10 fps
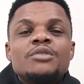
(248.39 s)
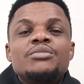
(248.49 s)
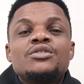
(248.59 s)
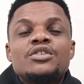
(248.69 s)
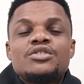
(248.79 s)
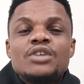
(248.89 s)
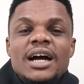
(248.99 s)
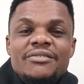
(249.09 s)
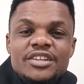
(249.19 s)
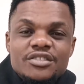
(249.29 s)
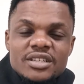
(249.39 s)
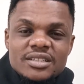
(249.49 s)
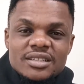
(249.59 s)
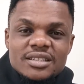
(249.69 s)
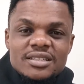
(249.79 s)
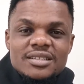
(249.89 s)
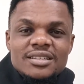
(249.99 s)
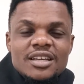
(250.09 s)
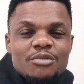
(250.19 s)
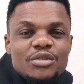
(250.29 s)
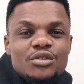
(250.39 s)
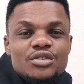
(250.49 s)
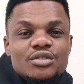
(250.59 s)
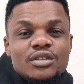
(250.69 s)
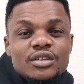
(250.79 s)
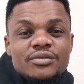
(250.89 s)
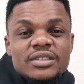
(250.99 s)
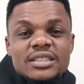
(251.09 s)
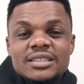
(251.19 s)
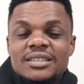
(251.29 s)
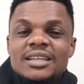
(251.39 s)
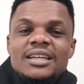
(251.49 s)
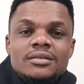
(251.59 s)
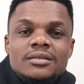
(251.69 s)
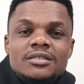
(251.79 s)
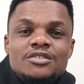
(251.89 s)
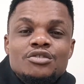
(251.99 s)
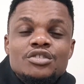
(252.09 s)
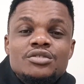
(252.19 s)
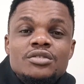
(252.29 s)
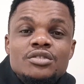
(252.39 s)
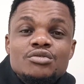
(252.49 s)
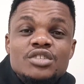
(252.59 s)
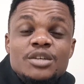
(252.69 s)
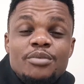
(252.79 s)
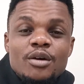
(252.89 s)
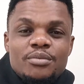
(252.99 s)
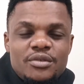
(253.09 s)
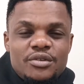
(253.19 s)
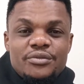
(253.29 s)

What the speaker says: because you have interest in this thing, because you love this thing, you continue to keep up.